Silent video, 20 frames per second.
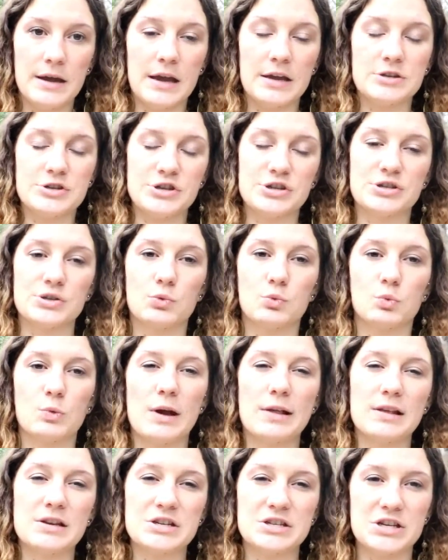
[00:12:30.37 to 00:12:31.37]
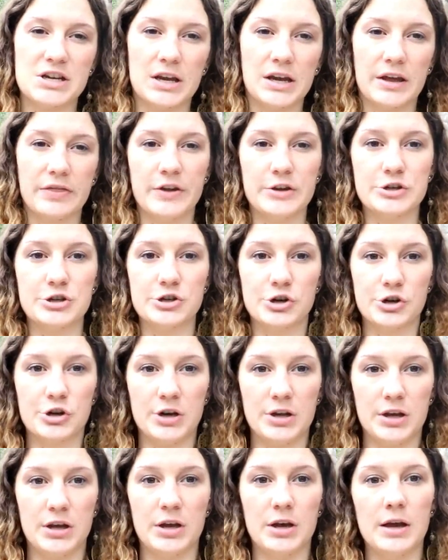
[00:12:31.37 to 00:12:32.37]
and just relishing in the
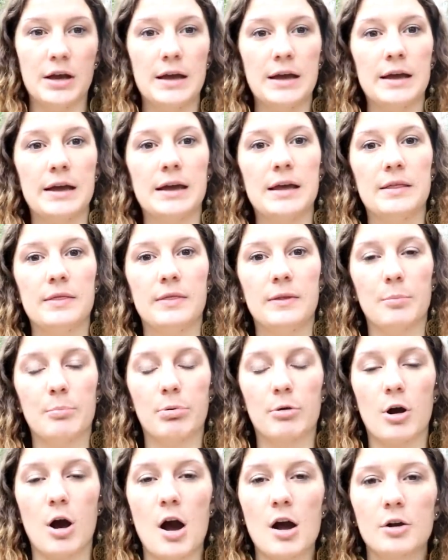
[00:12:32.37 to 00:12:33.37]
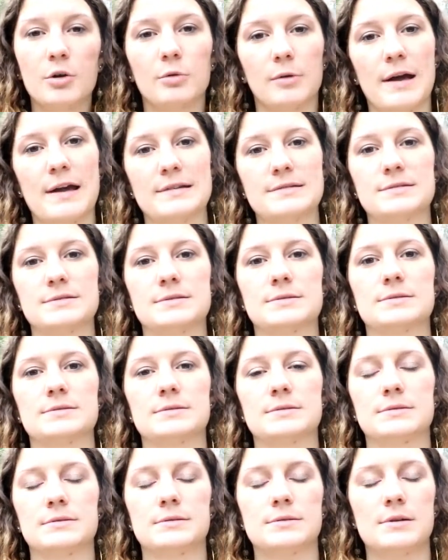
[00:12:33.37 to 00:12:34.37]
journey, in the
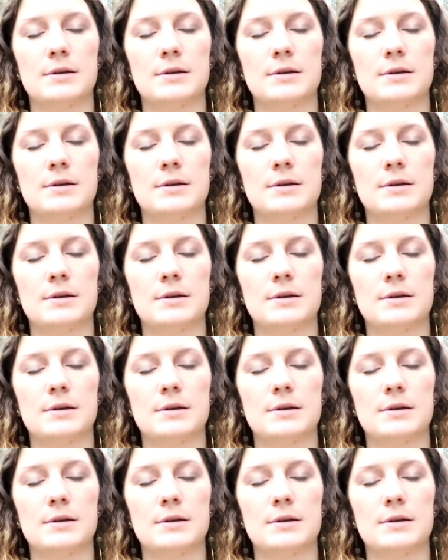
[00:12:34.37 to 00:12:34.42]
progress